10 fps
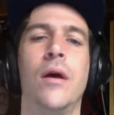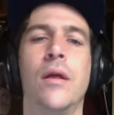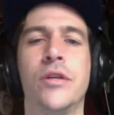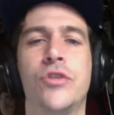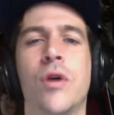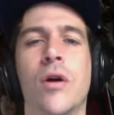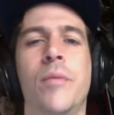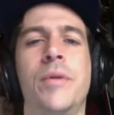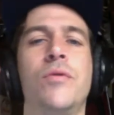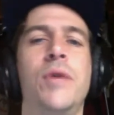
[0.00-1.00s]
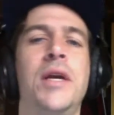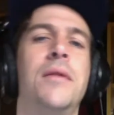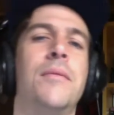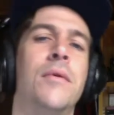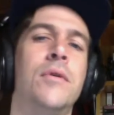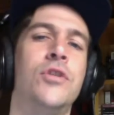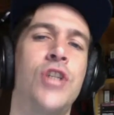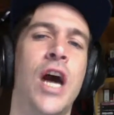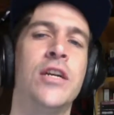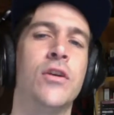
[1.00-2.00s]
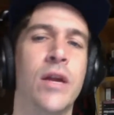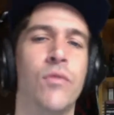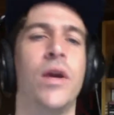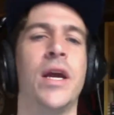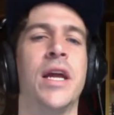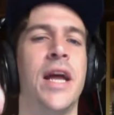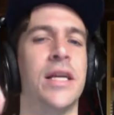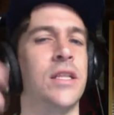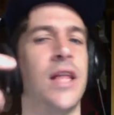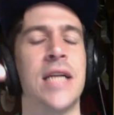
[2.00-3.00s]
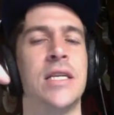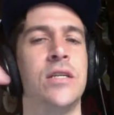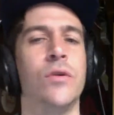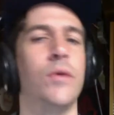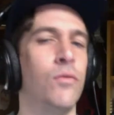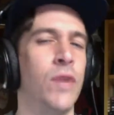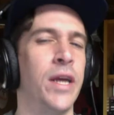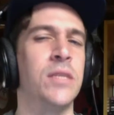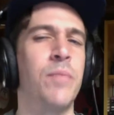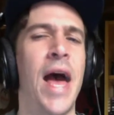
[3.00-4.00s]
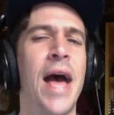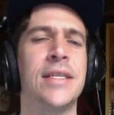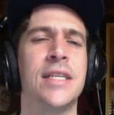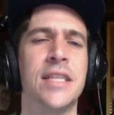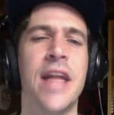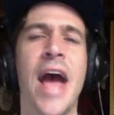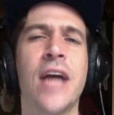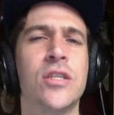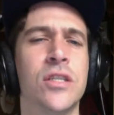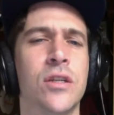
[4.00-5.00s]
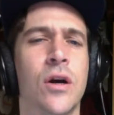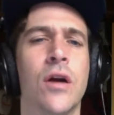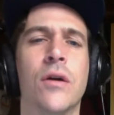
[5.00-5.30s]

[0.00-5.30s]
The struggle between Shiner and Regan has a lot to do with Regan's past as an action star,